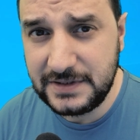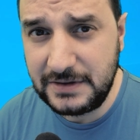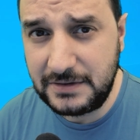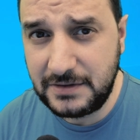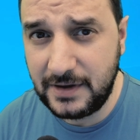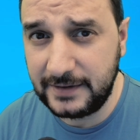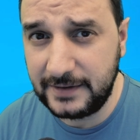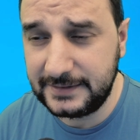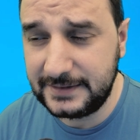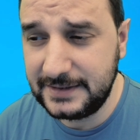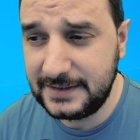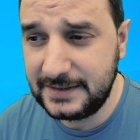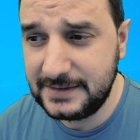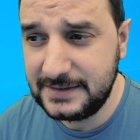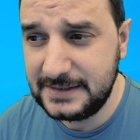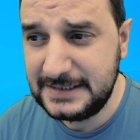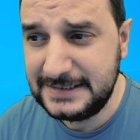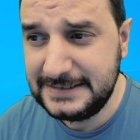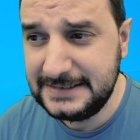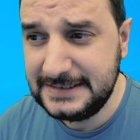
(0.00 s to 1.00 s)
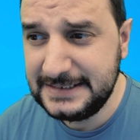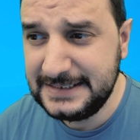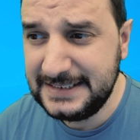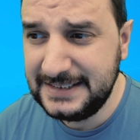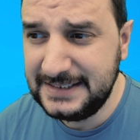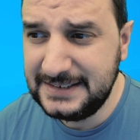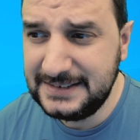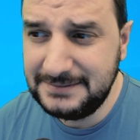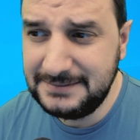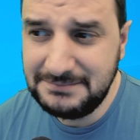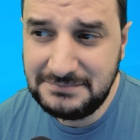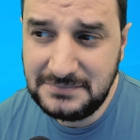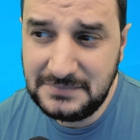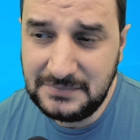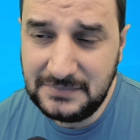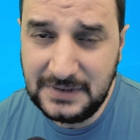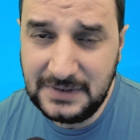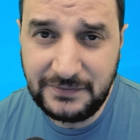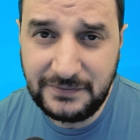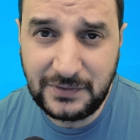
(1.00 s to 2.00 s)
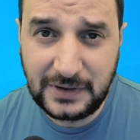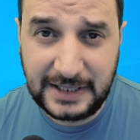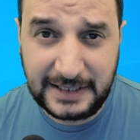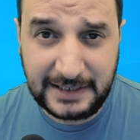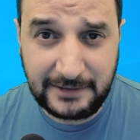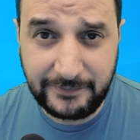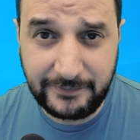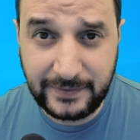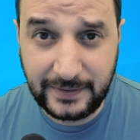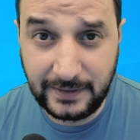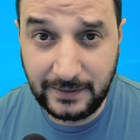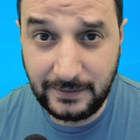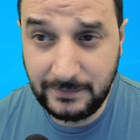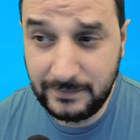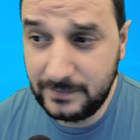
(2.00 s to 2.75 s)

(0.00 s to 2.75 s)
card? If you get a free.